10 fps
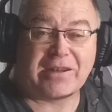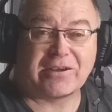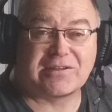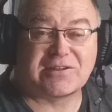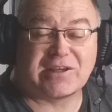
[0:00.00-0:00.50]
Then
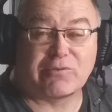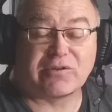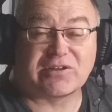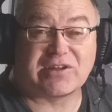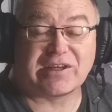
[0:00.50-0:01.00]
I could see
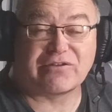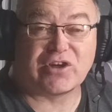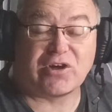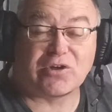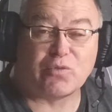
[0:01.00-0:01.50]
what the state of
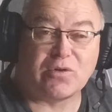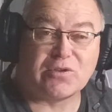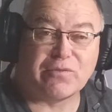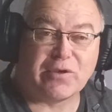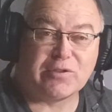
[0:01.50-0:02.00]
charge
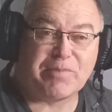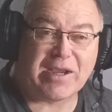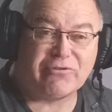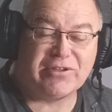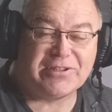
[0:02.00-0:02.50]
was of those
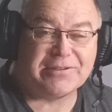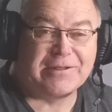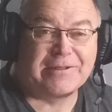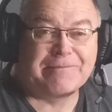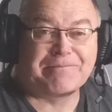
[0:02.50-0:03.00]
batteries,
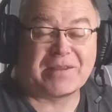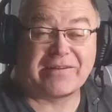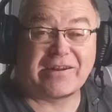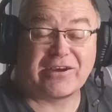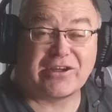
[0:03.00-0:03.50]

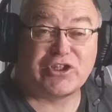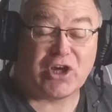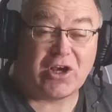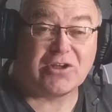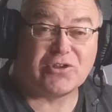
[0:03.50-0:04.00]
and then I could
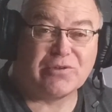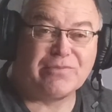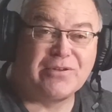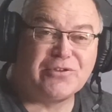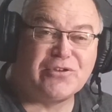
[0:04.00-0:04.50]
charge
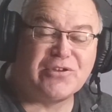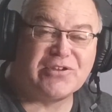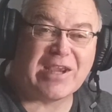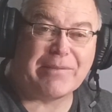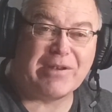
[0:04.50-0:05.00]
them to
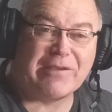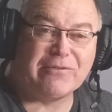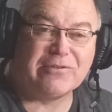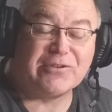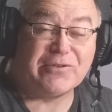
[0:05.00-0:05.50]
the same
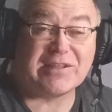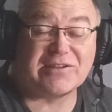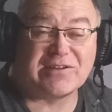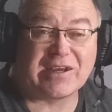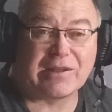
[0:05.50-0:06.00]
level. So
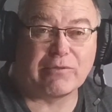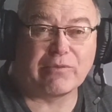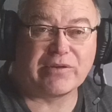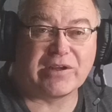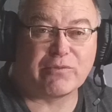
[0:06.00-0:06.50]
that's exactly
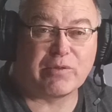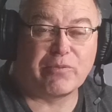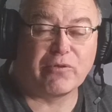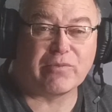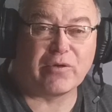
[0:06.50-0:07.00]
what we did. We
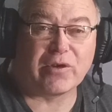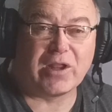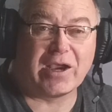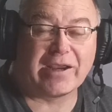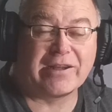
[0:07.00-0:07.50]
brought them
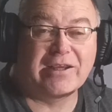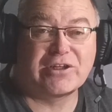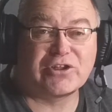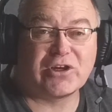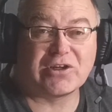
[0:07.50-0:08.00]
online,
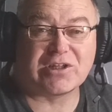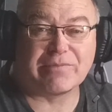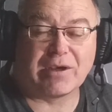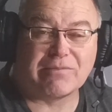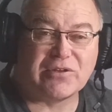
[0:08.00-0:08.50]
charged
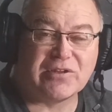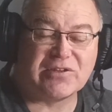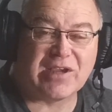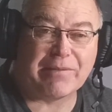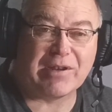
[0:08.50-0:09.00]
them up to the
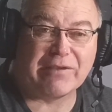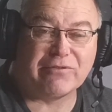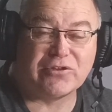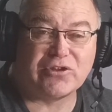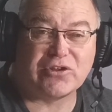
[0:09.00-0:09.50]
same
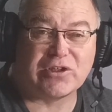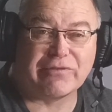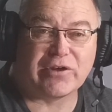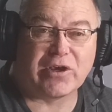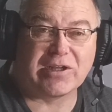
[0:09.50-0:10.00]
level to just
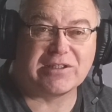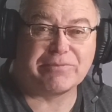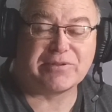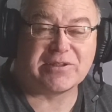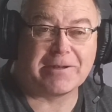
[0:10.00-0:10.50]
over
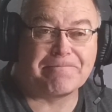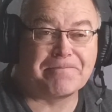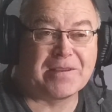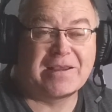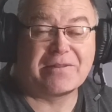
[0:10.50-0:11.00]
90%,
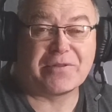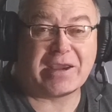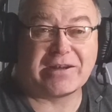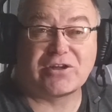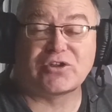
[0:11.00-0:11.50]

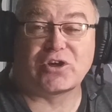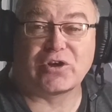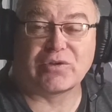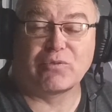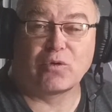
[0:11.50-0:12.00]
then
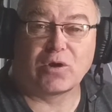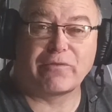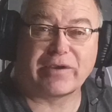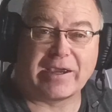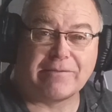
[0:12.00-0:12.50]
turned them all
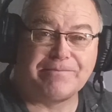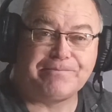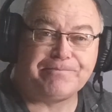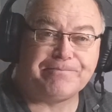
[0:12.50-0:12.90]
off again.